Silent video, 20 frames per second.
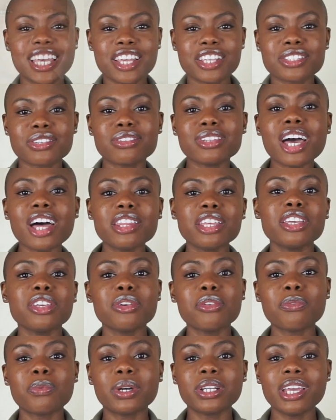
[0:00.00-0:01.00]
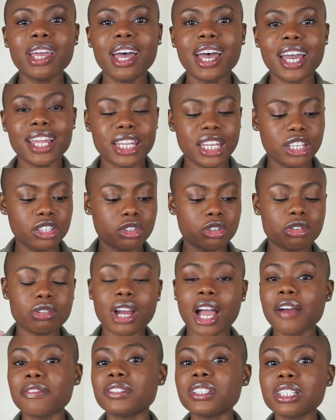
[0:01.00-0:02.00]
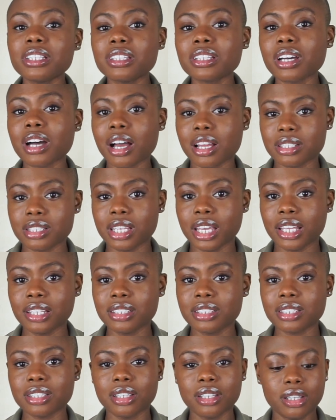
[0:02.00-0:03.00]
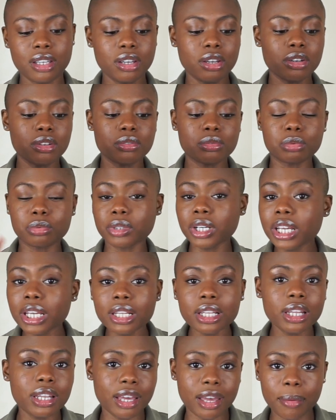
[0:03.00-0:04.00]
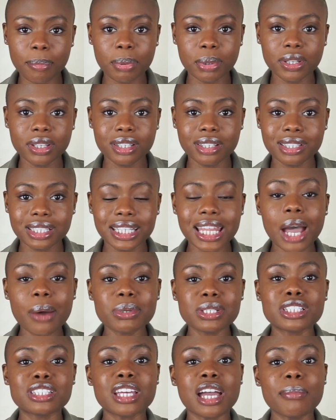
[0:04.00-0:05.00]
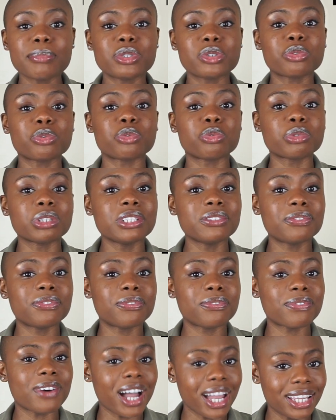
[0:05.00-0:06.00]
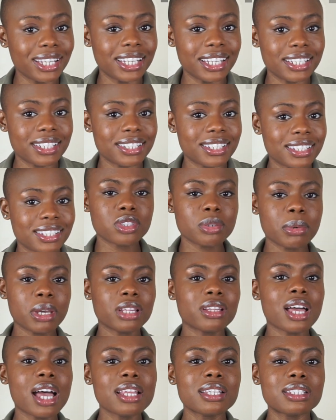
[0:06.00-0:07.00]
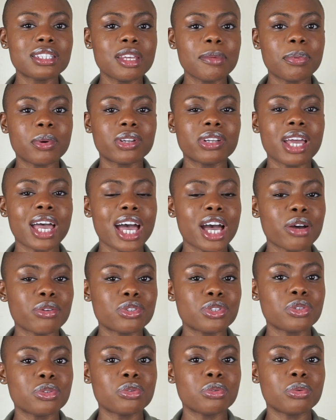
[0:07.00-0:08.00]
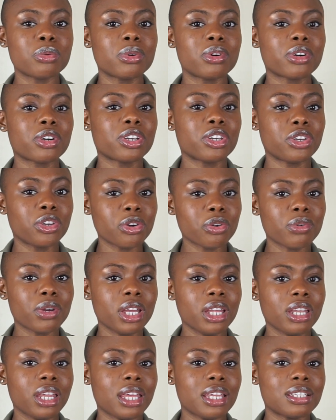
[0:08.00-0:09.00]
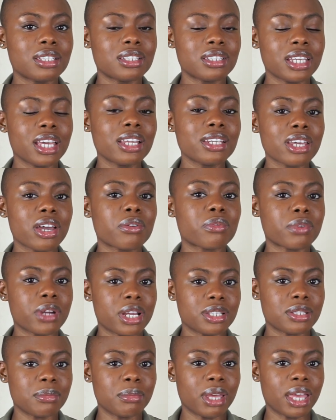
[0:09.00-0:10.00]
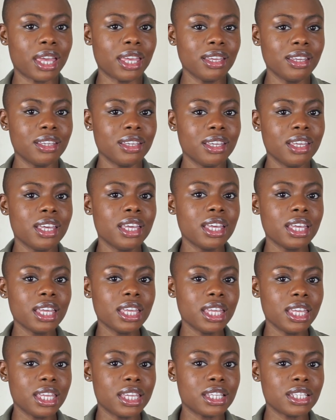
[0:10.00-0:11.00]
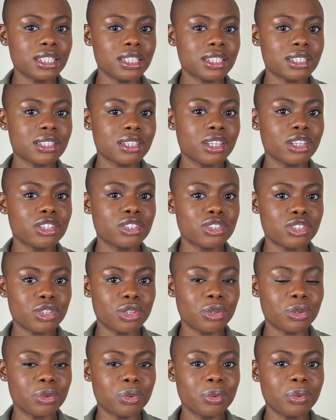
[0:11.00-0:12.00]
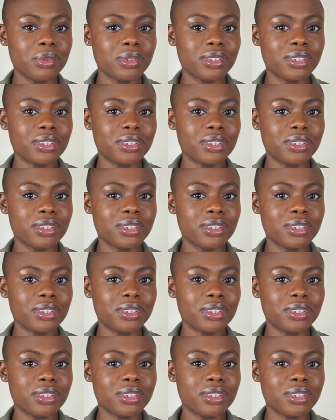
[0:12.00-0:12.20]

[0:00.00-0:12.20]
So now that you went ahead and crafted the content, written it up, now it's time to refine it. So my last tip on how to curate a standout resume is to